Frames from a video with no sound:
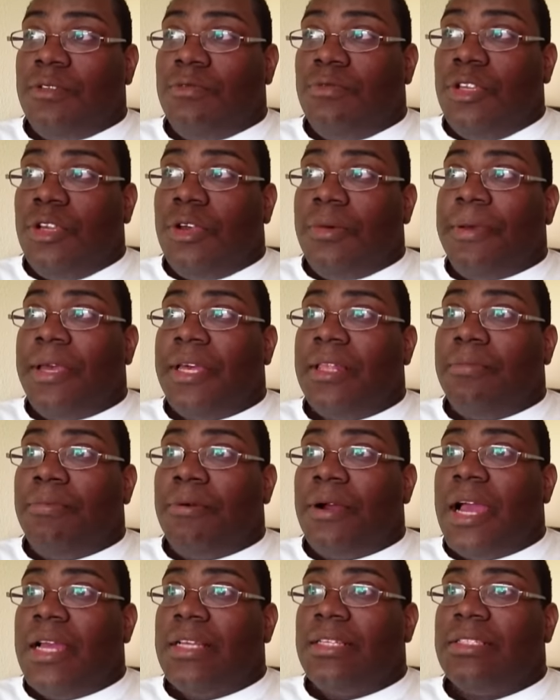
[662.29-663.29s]
When you compare the
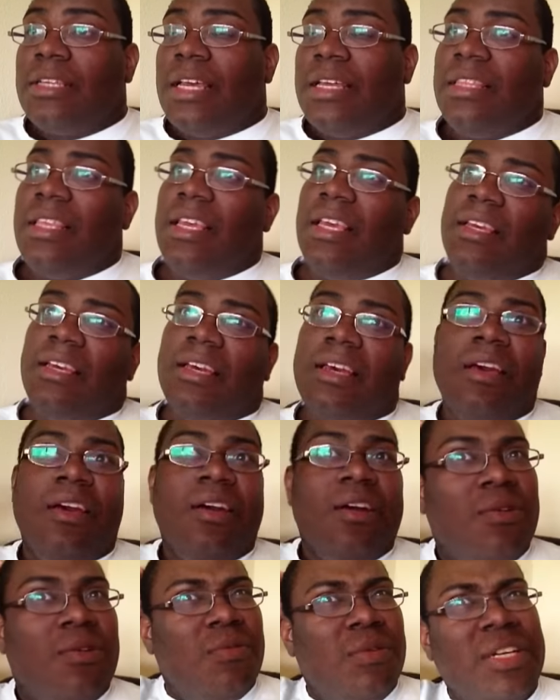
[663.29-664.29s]
prices, I think
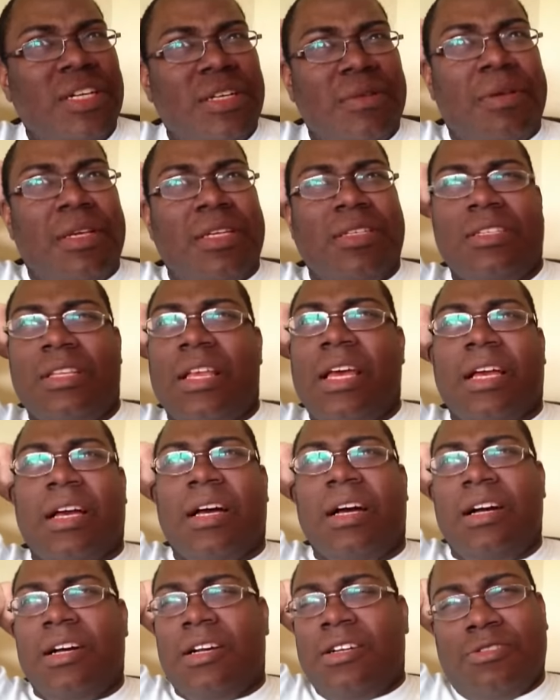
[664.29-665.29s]
one of the meals is like
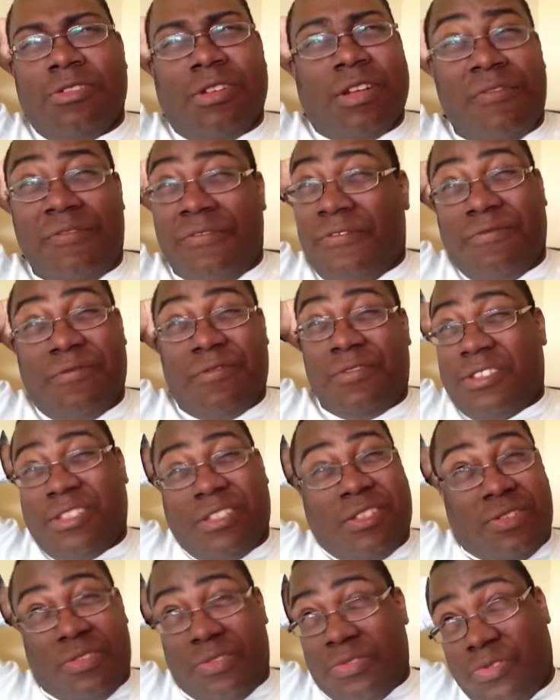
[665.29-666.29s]

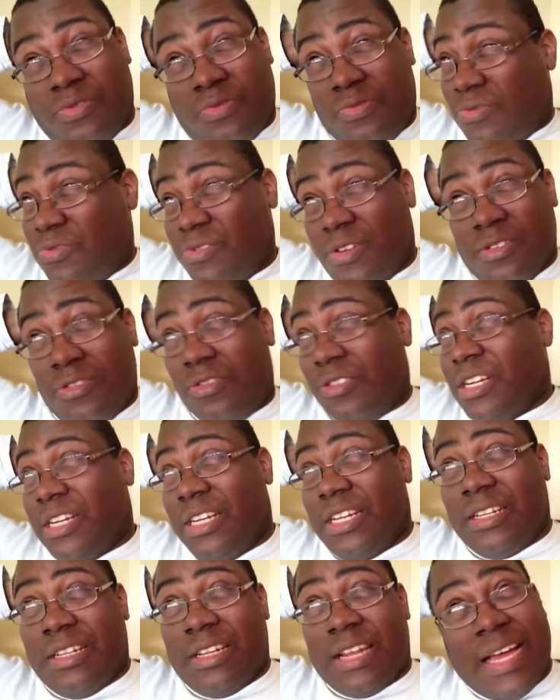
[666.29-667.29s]

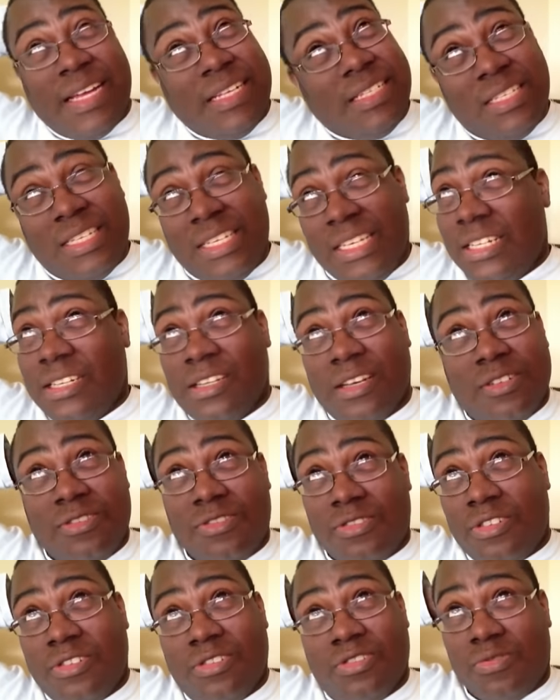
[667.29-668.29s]

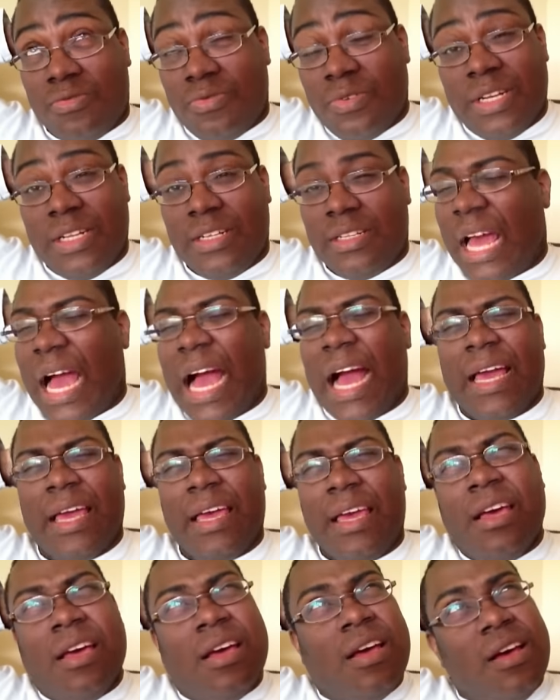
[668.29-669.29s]

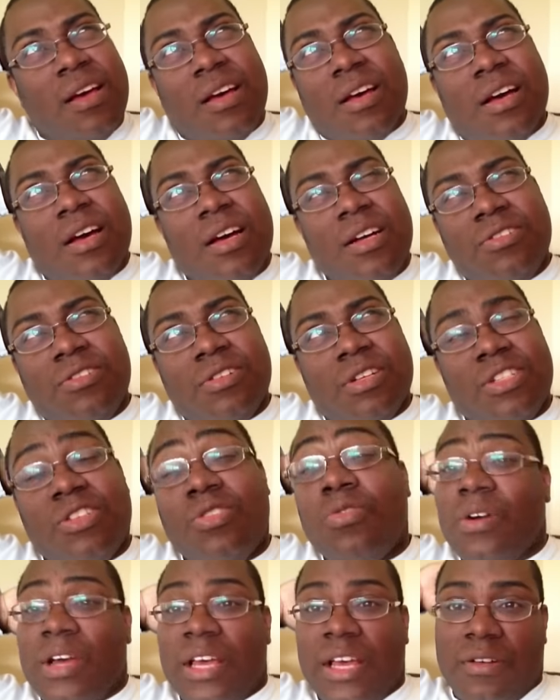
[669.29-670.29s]

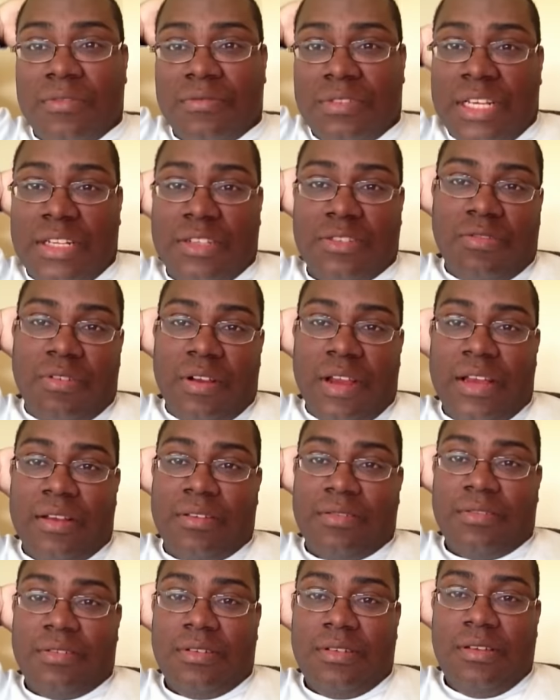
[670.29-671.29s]
112 Danish
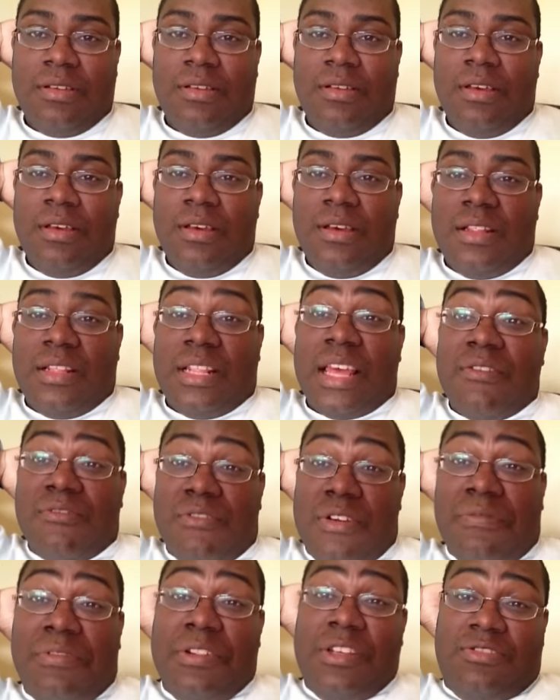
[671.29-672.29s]
crowns.
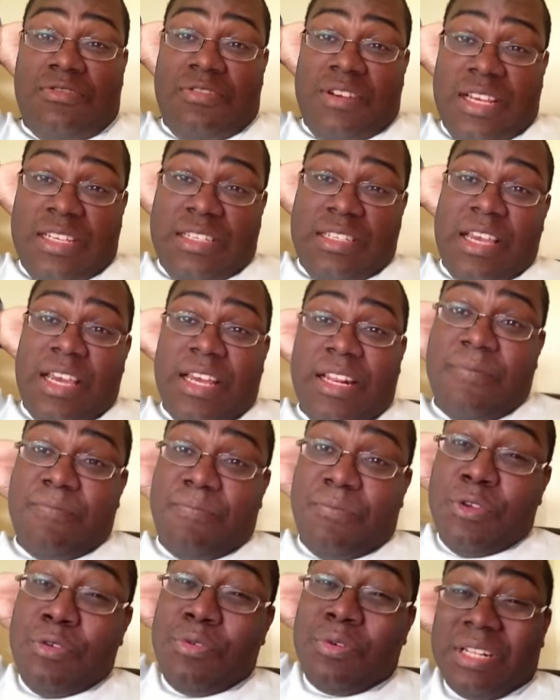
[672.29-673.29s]
That roughly
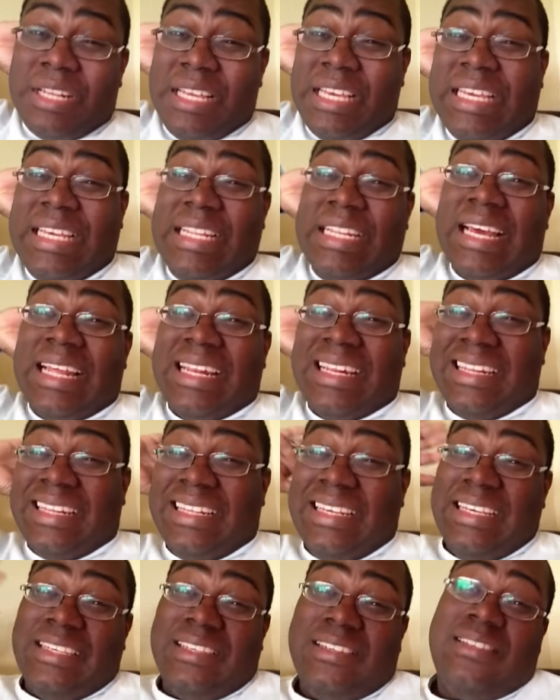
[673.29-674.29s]
translated, you can eat at
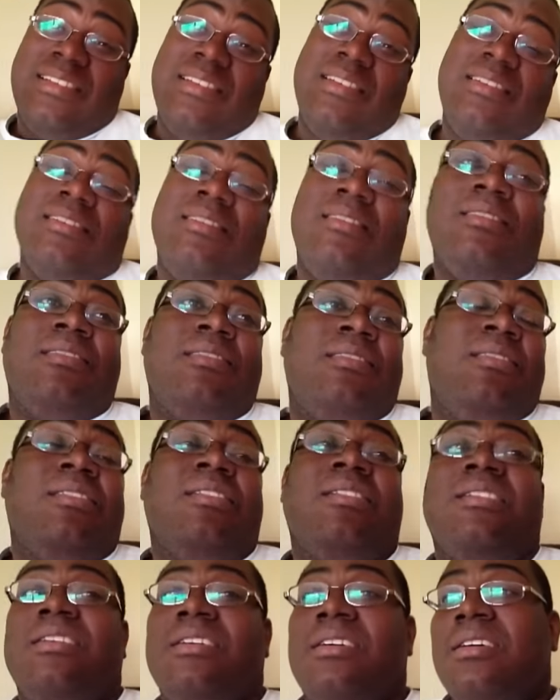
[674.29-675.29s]
least,
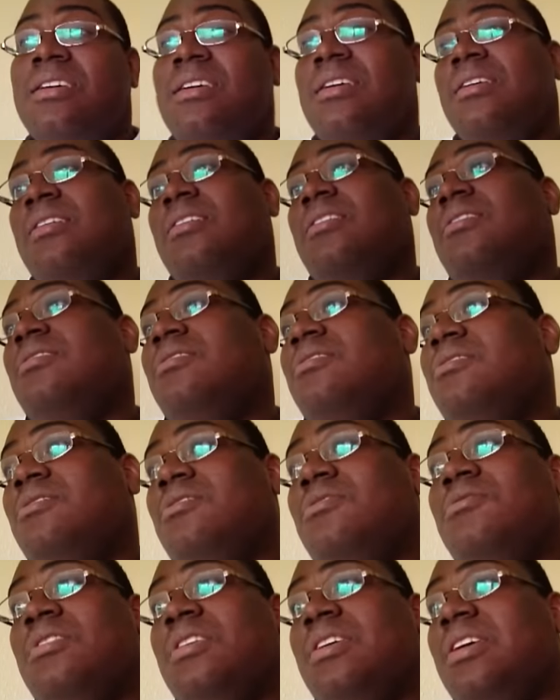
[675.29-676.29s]

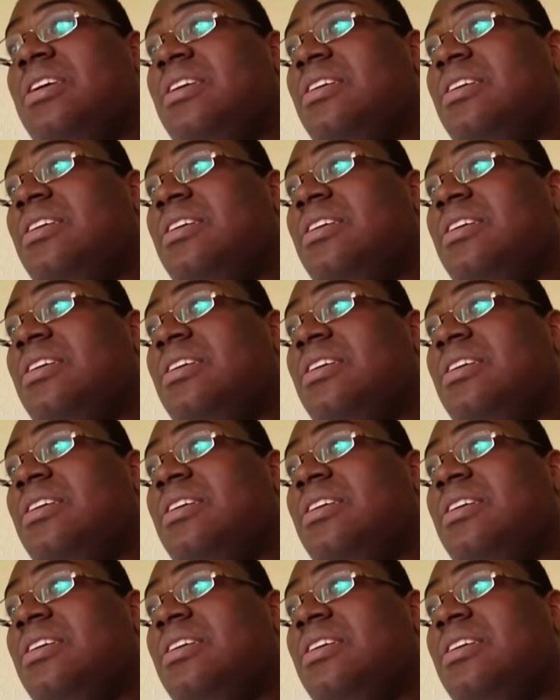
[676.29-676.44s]
you can